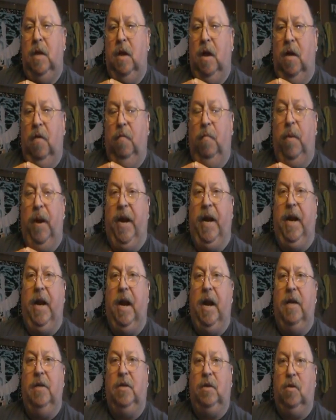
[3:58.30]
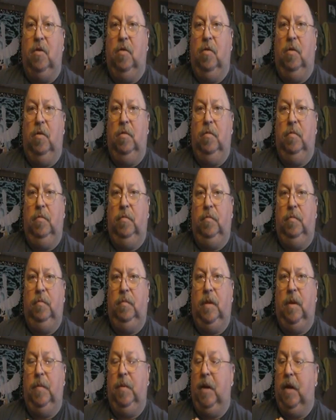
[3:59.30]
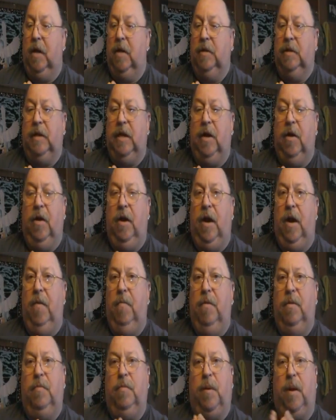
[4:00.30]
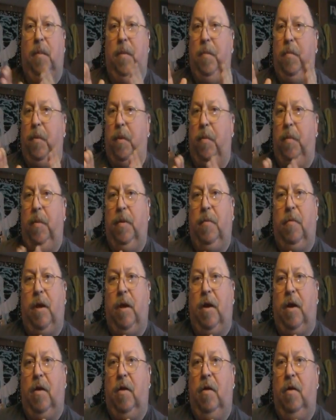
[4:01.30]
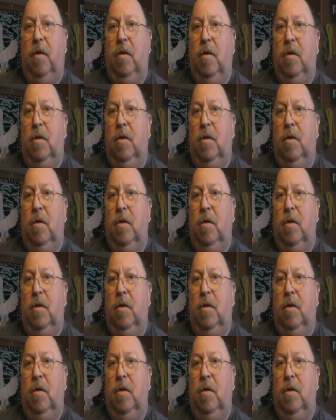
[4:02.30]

of Beatty High School, I'm not going to say her name, it's probably public record,